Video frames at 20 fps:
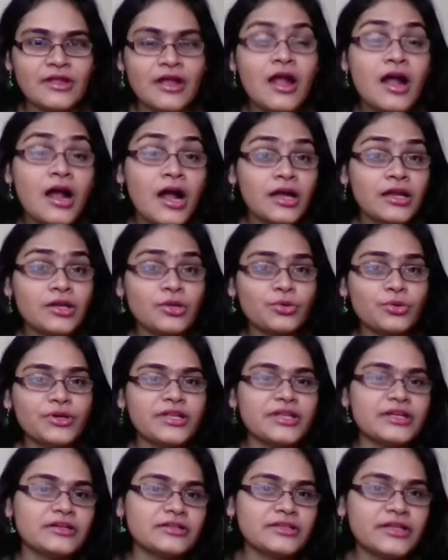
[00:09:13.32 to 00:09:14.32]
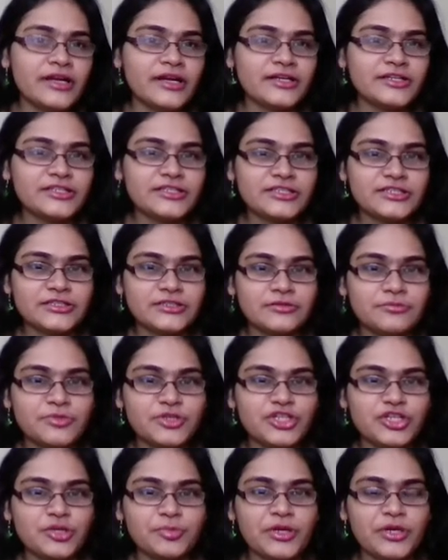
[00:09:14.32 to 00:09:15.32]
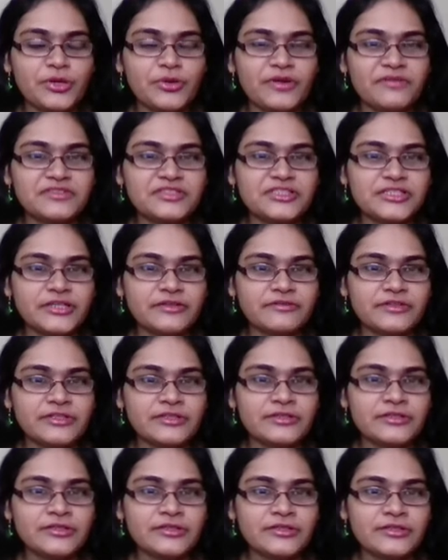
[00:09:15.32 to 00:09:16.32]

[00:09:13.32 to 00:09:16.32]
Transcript: And note here that bishop into f7